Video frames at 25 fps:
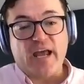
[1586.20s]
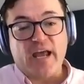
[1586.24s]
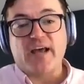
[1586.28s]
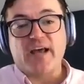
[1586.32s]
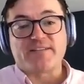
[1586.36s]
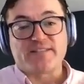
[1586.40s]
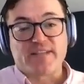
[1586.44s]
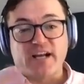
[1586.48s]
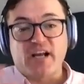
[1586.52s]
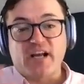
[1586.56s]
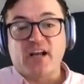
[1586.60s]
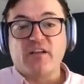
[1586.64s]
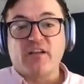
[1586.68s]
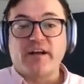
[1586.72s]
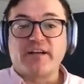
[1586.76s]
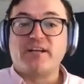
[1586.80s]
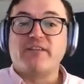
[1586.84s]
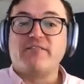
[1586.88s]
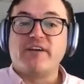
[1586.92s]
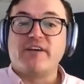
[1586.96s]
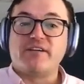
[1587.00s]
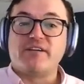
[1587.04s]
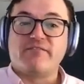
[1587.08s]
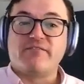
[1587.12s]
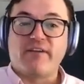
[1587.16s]
as a
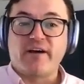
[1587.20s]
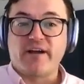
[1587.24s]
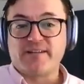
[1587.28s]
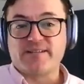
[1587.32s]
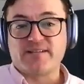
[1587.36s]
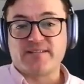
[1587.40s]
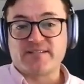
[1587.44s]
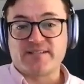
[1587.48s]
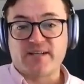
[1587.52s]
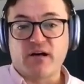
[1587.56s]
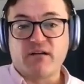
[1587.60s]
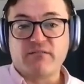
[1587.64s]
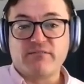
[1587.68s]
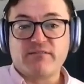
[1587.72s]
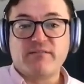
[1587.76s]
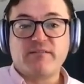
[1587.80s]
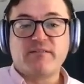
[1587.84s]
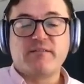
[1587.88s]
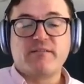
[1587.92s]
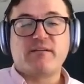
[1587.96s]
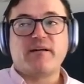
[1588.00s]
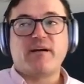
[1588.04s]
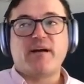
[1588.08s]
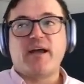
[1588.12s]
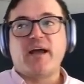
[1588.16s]
collective, it defines itself.
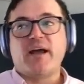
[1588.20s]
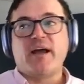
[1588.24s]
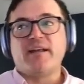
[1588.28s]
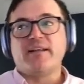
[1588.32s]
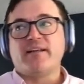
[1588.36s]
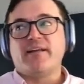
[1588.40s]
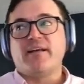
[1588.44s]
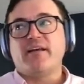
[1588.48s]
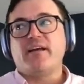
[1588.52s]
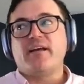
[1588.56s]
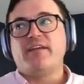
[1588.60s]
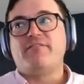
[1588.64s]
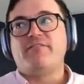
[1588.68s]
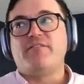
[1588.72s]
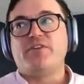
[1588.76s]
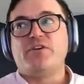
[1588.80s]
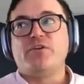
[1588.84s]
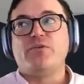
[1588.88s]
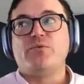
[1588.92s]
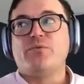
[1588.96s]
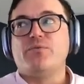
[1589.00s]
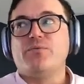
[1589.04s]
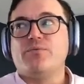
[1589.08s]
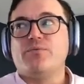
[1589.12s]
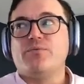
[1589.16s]
And if
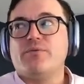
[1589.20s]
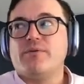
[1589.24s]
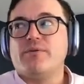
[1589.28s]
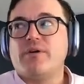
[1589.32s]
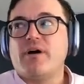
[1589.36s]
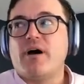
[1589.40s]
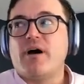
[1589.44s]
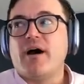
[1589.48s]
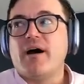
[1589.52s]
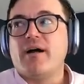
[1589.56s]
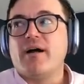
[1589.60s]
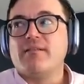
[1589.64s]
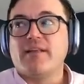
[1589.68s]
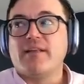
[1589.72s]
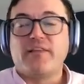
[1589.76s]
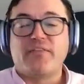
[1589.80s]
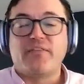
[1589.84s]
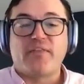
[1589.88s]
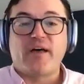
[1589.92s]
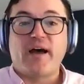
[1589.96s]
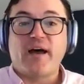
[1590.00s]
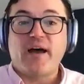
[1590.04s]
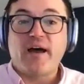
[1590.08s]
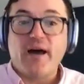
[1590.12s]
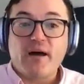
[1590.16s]
you
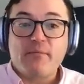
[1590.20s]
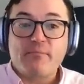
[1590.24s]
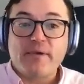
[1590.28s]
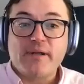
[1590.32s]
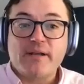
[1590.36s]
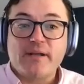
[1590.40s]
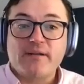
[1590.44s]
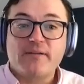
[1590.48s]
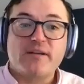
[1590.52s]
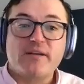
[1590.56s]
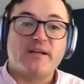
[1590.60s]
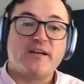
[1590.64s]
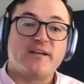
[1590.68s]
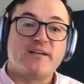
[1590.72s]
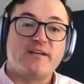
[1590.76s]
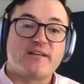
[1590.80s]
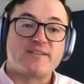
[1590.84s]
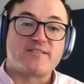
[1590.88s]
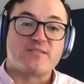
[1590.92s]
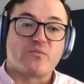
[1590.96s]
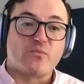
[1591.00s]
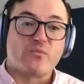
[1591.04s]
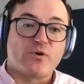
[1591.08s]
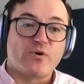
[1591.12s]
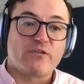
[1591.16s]
let that happen and it
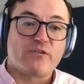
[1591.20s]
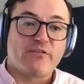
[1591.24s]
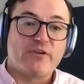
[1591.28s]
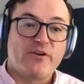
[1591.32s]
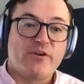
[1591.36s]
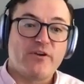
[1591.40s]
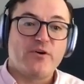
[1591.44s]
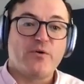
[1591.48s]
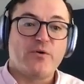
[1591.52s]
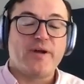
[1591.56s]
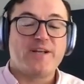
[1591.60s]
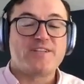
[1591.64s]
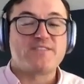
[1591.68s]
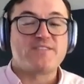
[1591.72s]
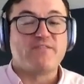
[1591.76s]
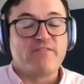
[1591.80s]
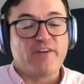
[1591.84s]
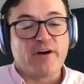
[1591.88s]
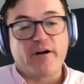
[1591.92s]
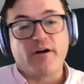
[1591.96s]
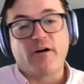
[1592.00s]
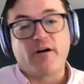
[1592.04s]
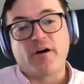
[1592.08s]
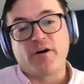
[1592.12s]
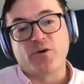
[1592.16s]
doesn't work for you, it's
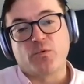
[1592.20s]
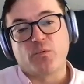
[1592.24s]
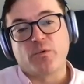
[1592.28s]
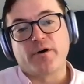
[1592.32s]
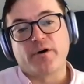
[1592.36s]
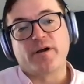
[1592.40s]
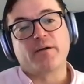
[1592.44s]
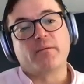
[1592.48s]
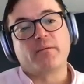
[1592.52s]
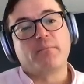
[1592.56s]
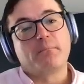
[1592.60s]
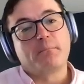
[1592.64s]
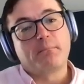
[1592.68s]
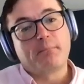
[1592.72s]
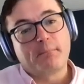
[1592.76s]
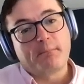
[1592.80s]
very hard to work in.